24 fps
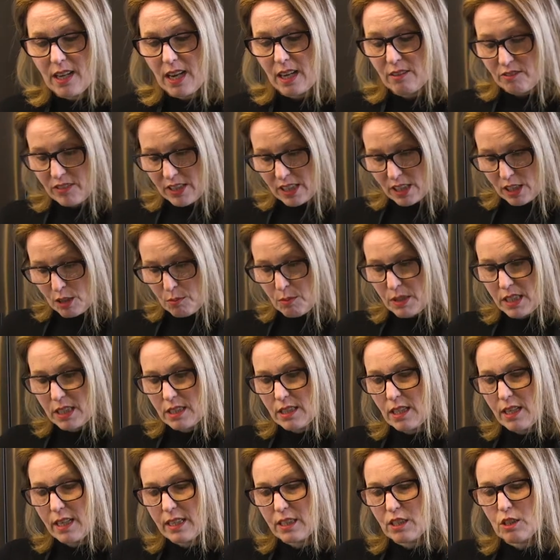And Vietnamese
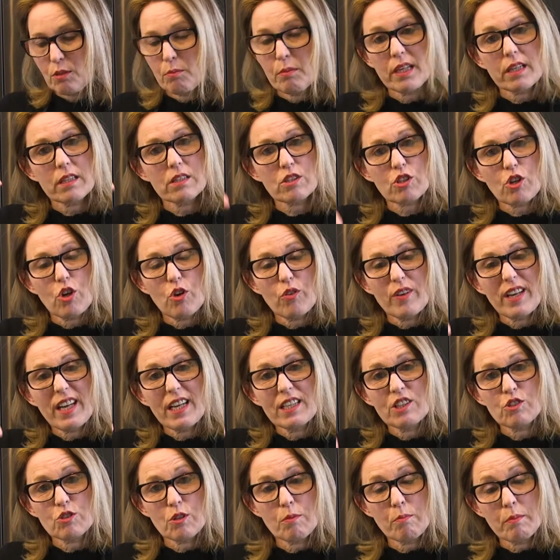like to mix
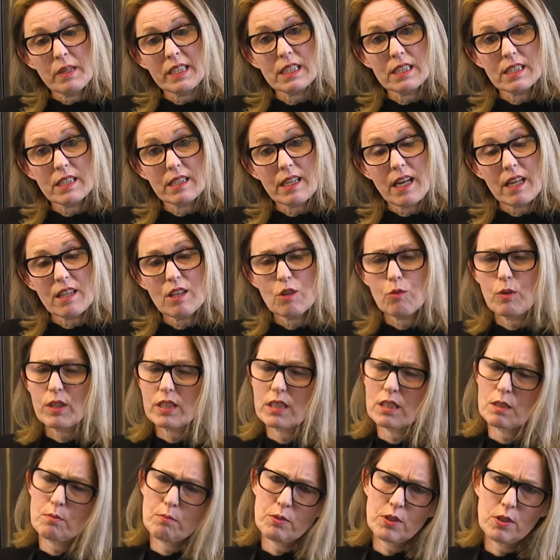coriander and mint together, which
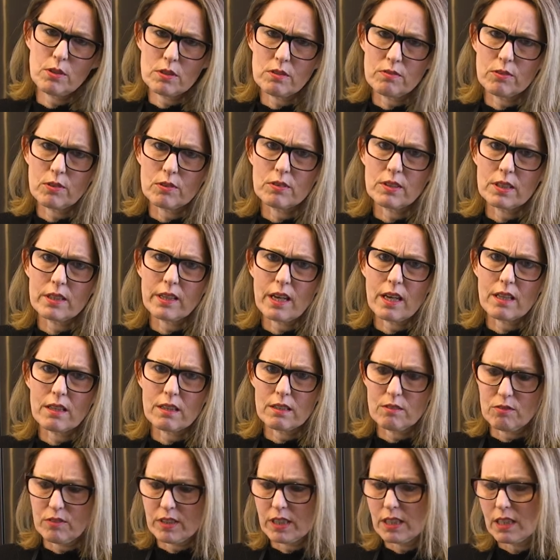is beautiful
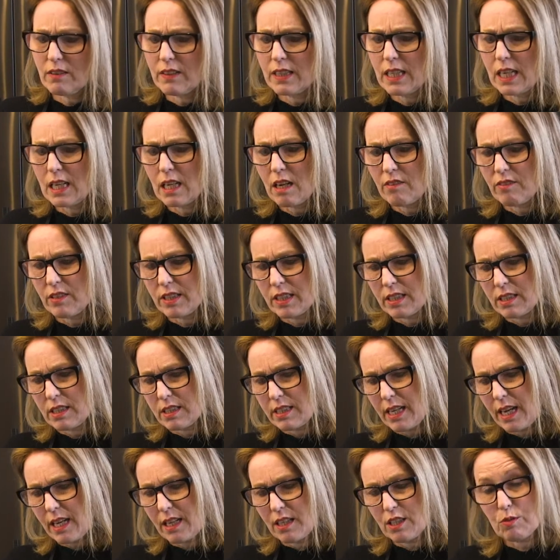together. Really, really lovely in
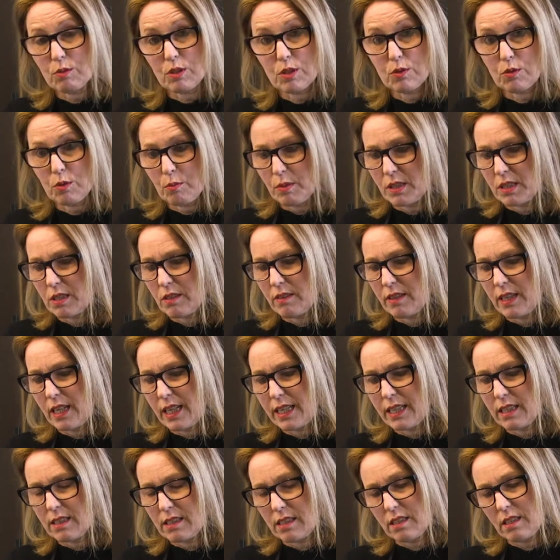salads, which we'll be doing
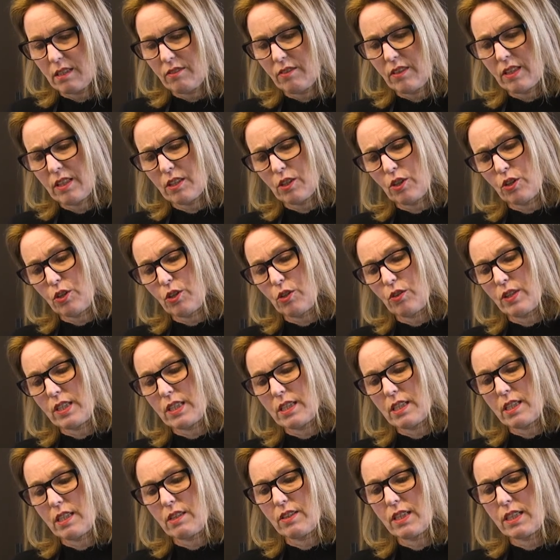later in the cookery
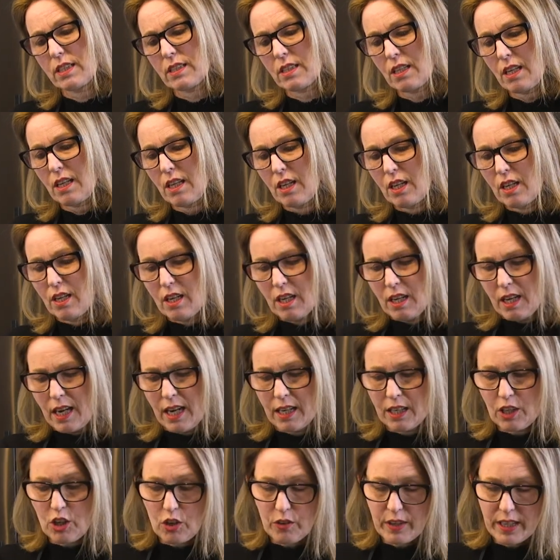series.
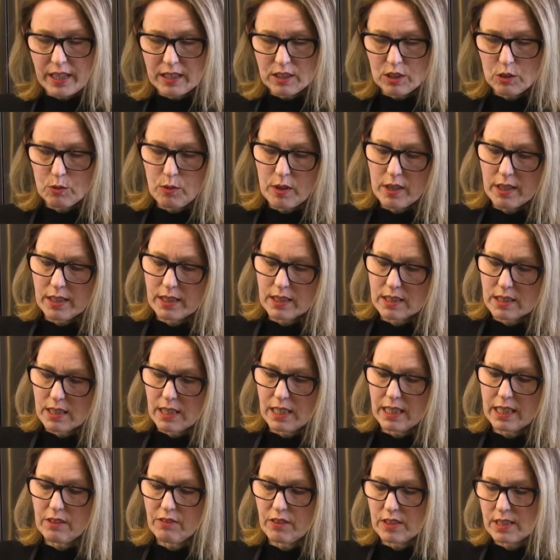And coriander-wise, the
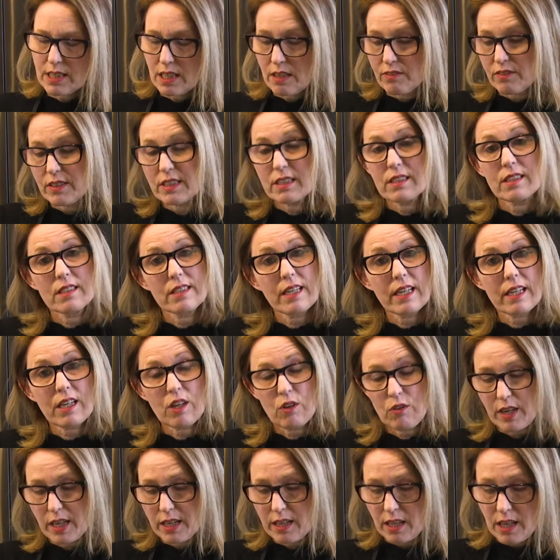leaf is lovely to
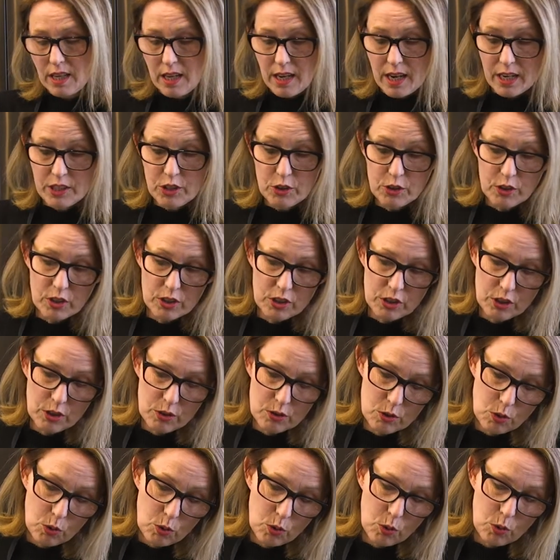decorate, and you can
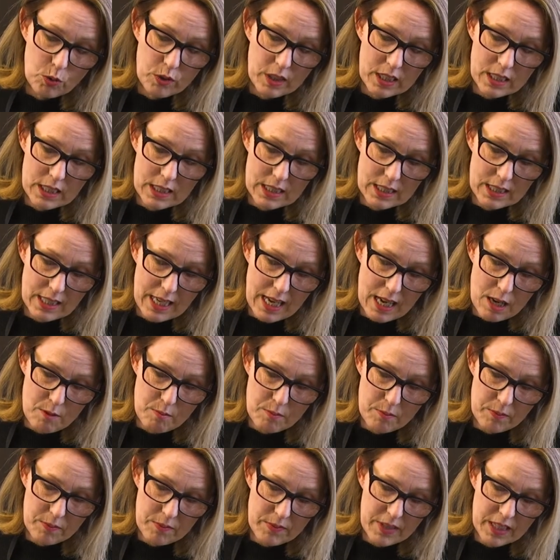use all this
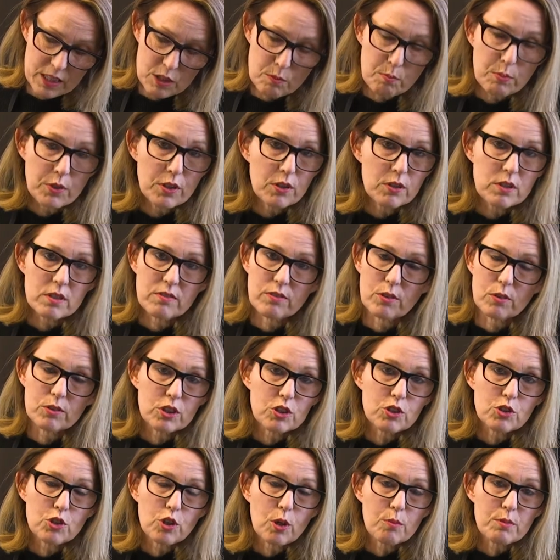stem that's beautiful,
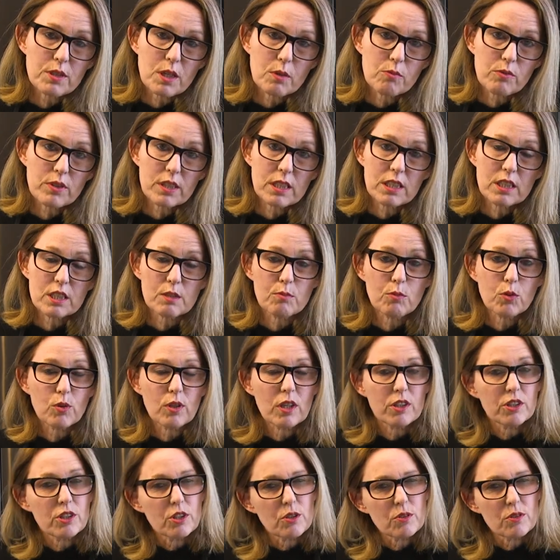just chopped up really small
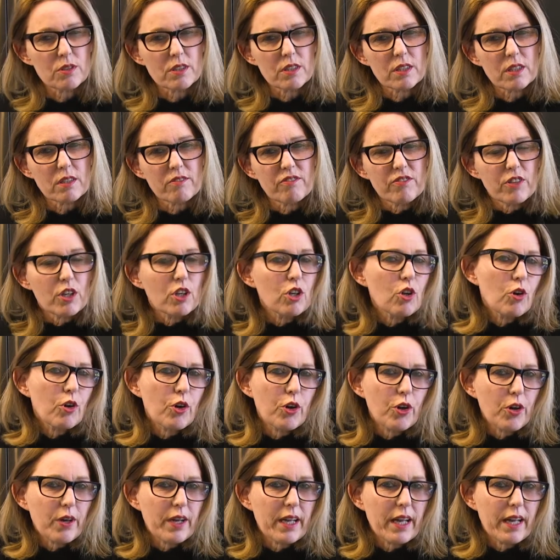and used for long
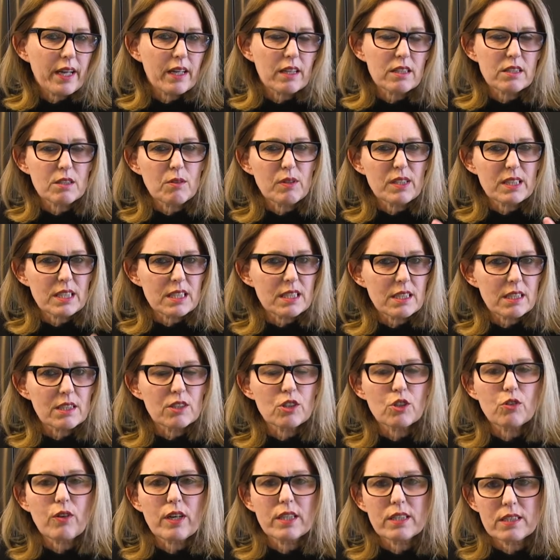cooking, so it
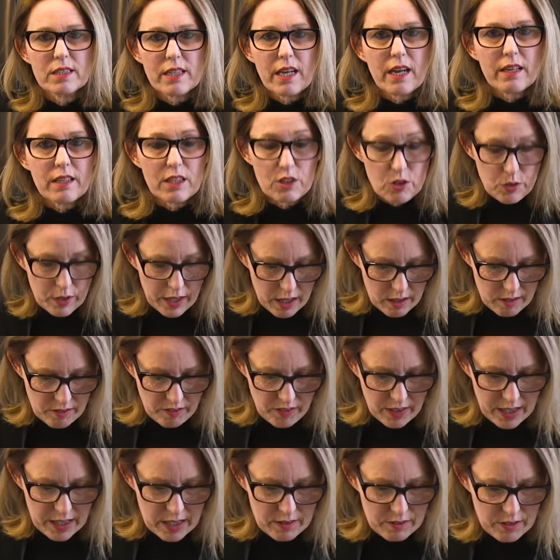disintegrates down and you get the
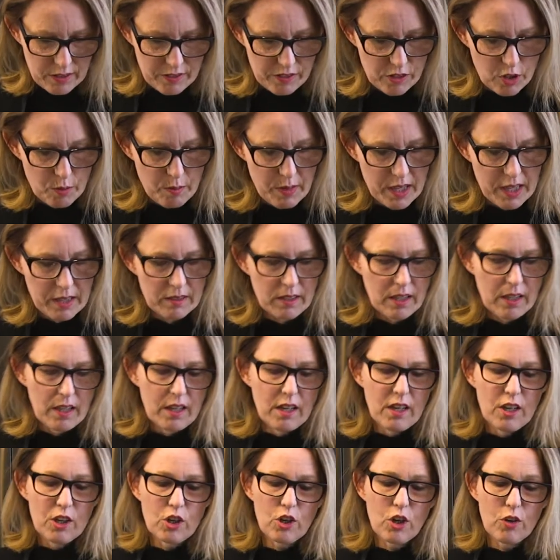flavour from it.
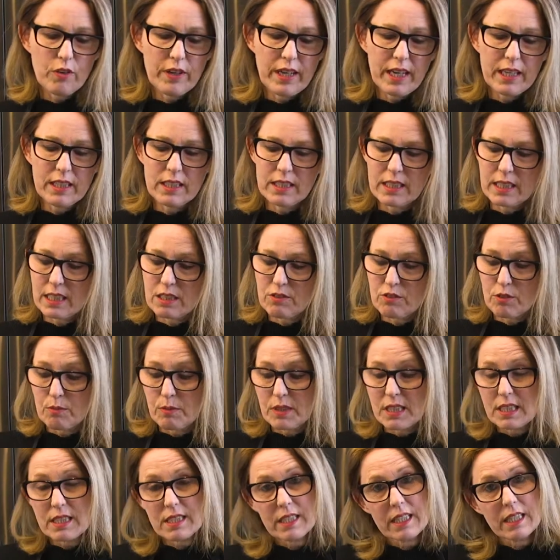Coriander is from
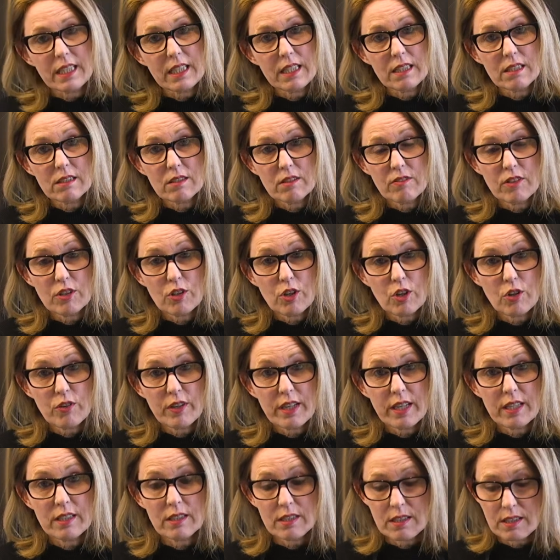the seed of the
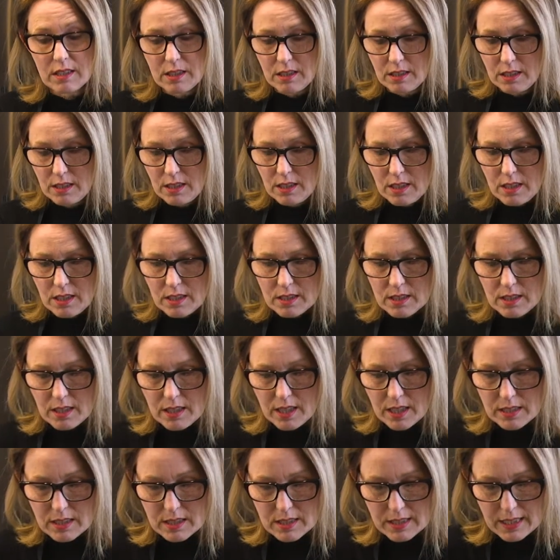coriander, so
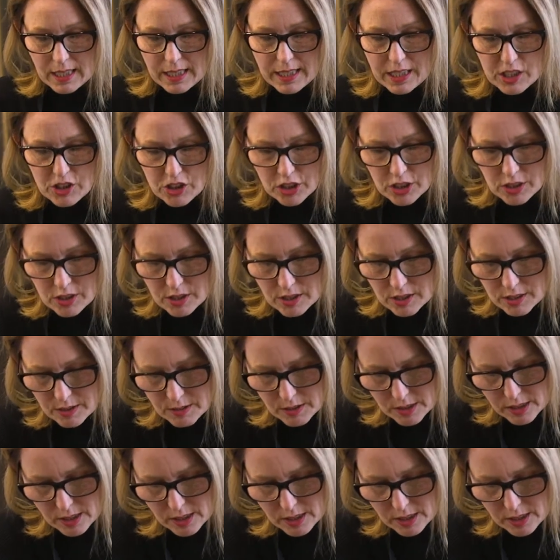that's delicious.